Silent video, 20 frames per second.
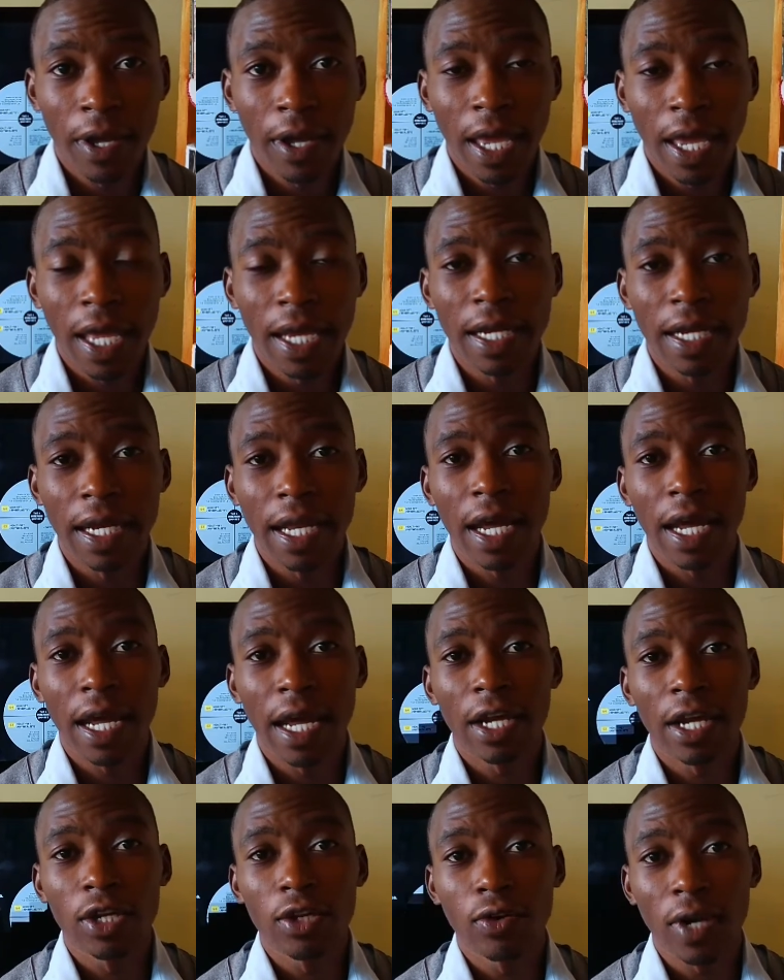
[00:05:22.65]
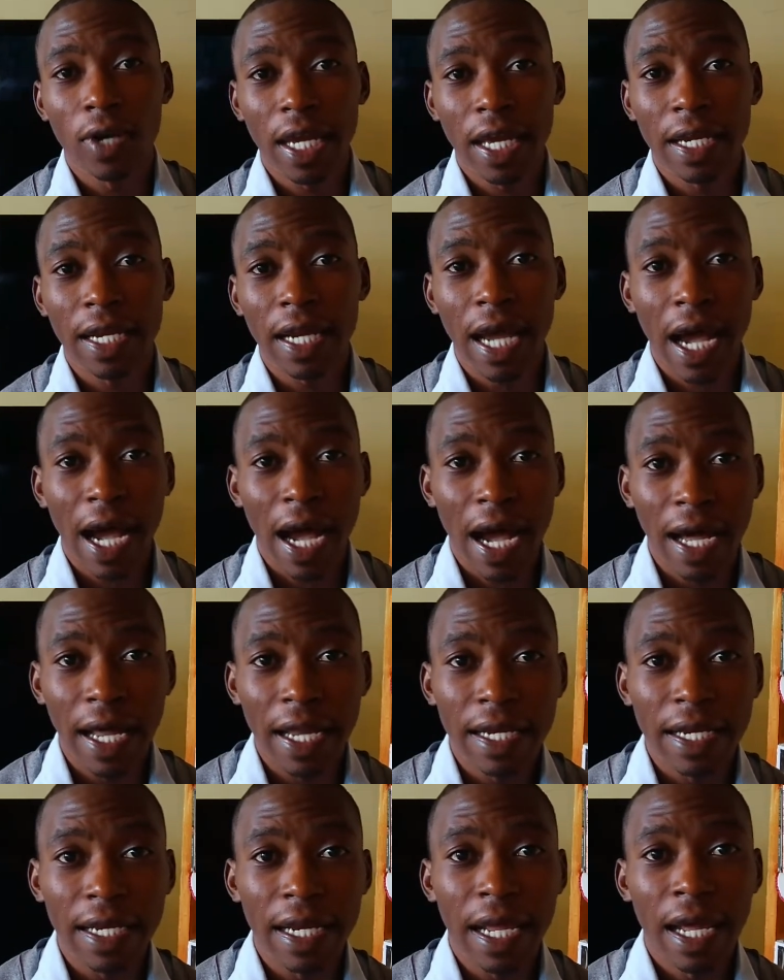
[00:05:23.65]
And you can
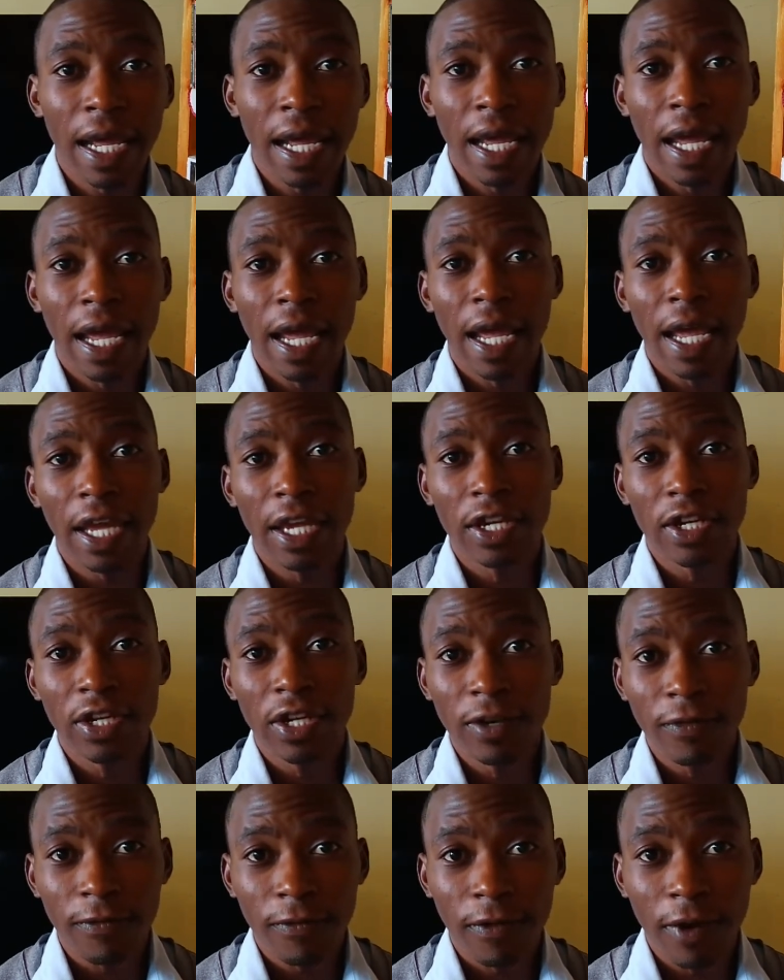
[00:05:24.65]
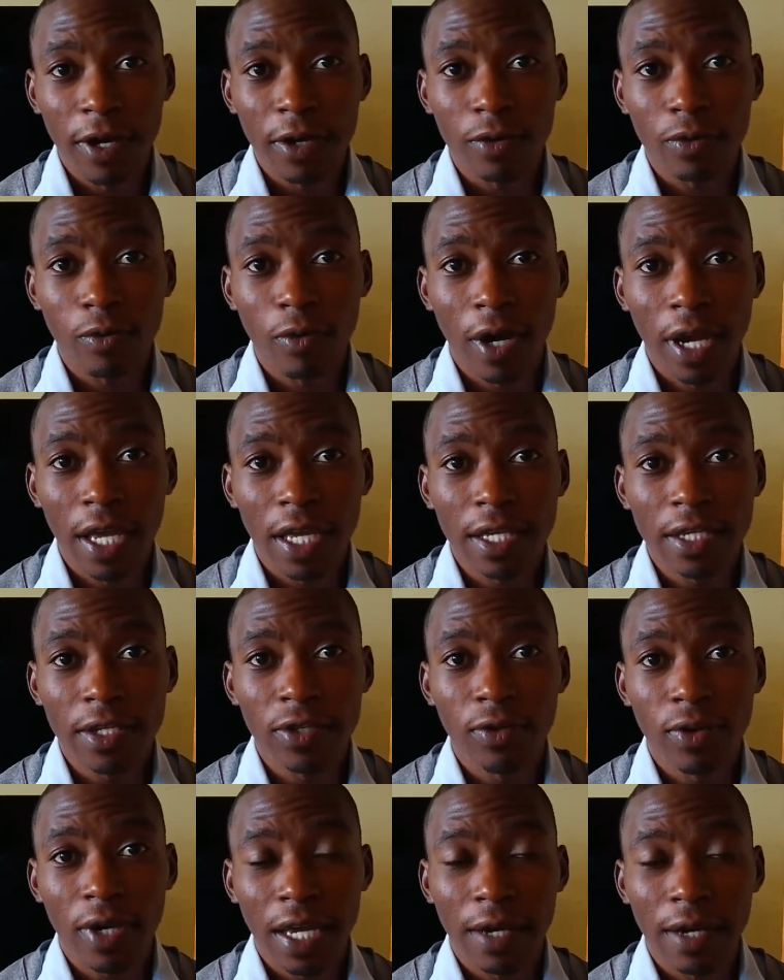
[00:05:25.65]
earn in different ways.
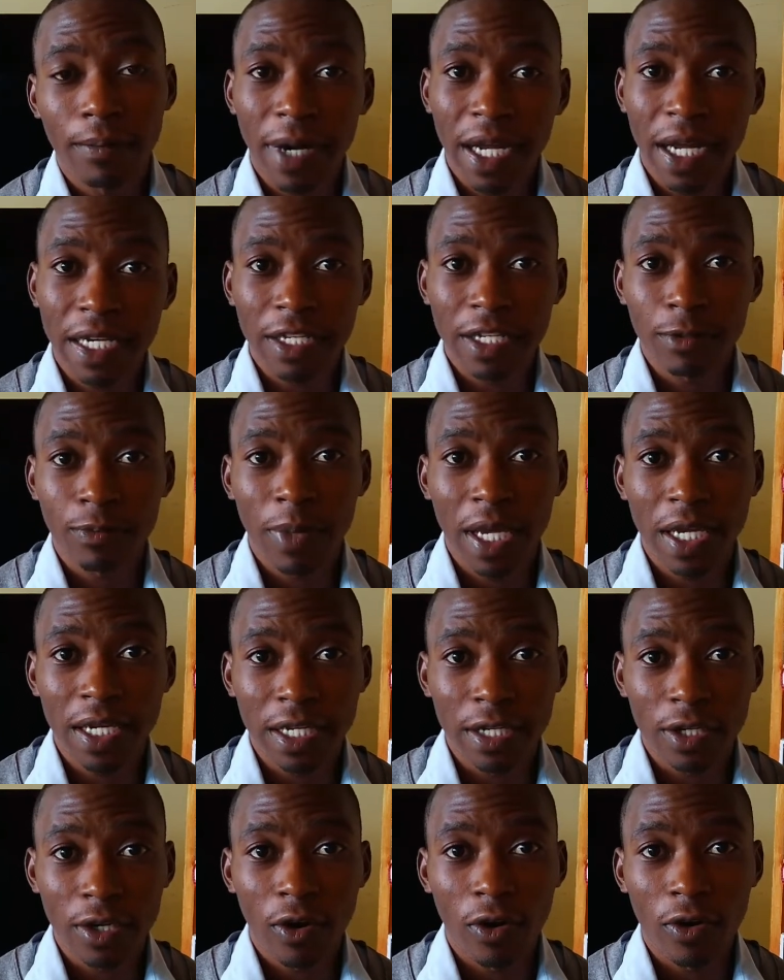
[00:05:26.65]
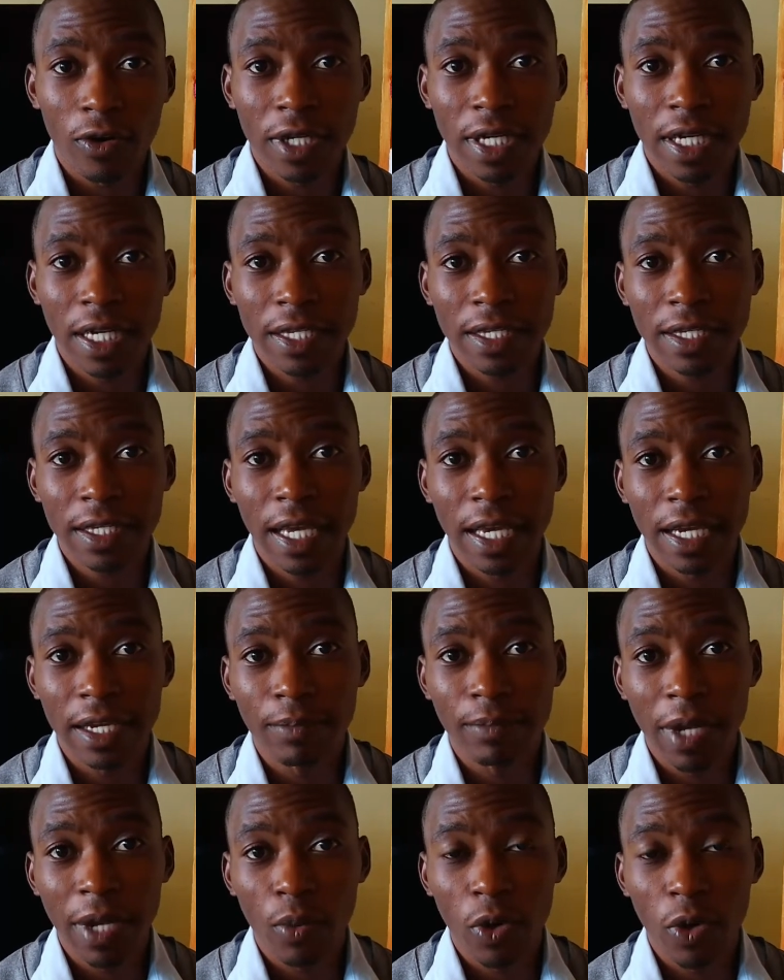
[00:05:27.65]
You can participate in contests and
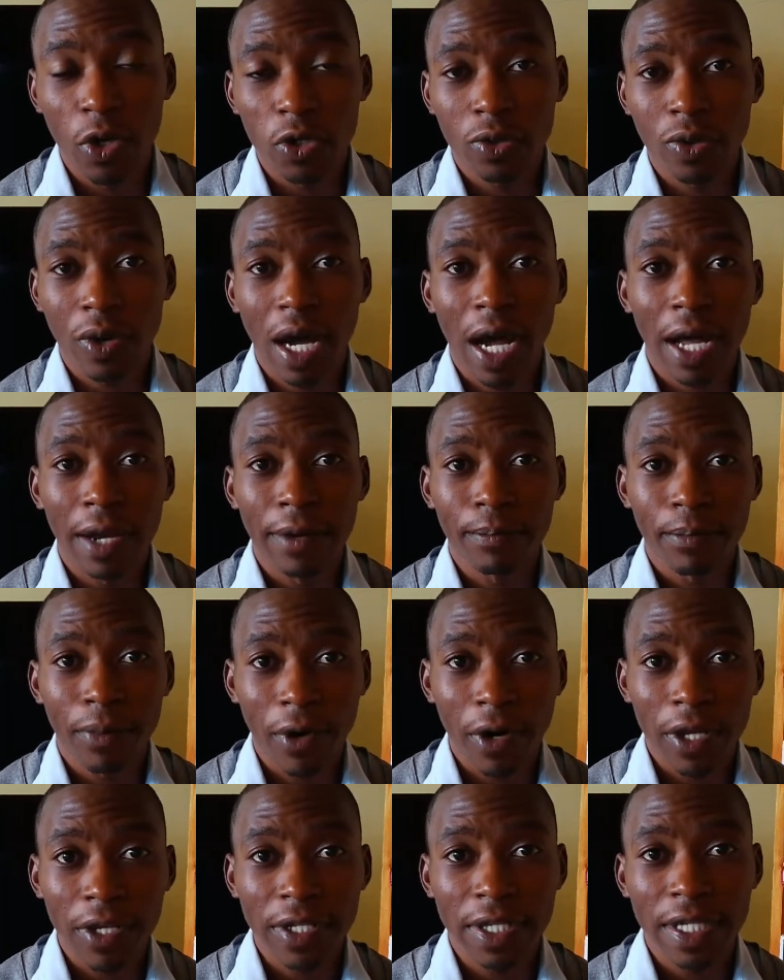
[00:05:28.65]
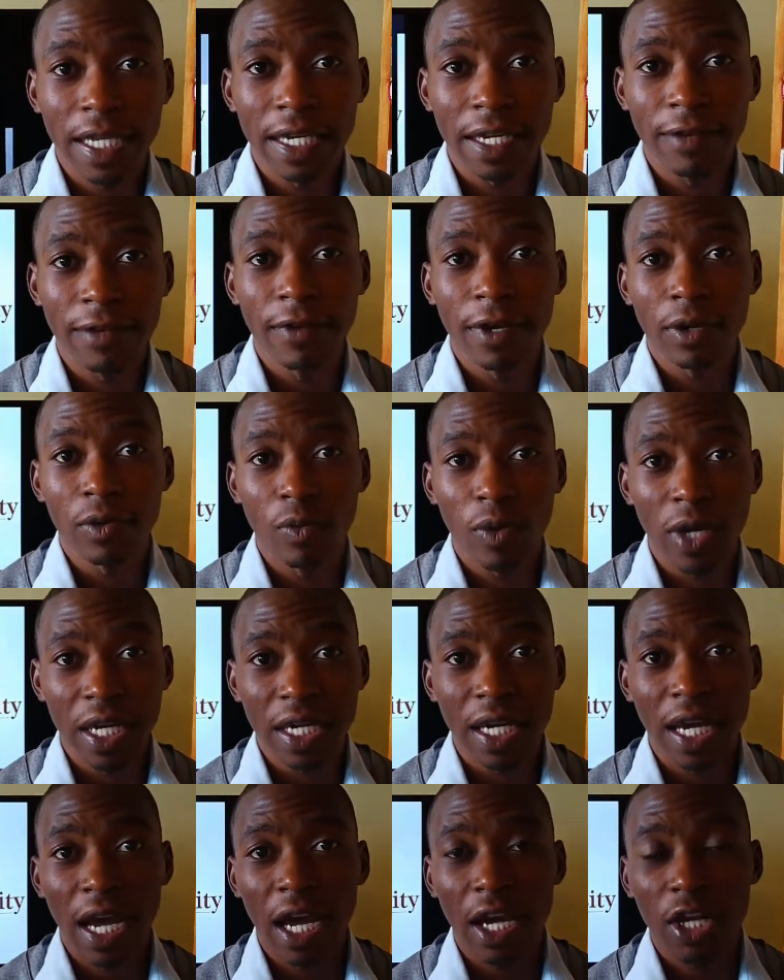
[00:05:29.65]
be able to earn points and even win
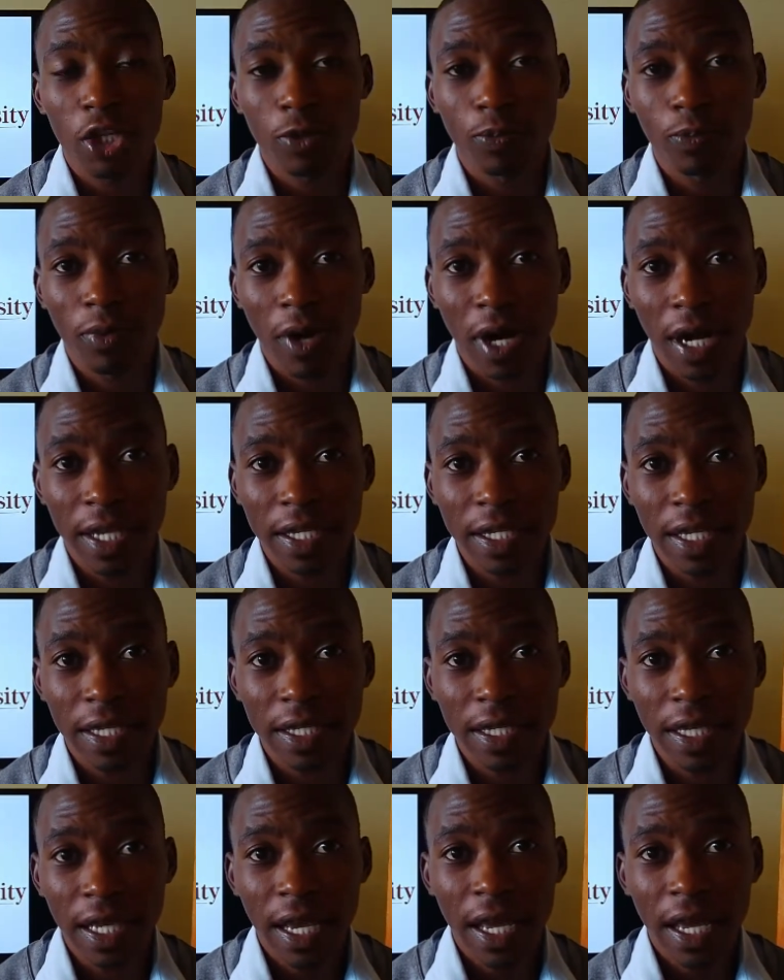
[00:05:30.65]
cash prizes.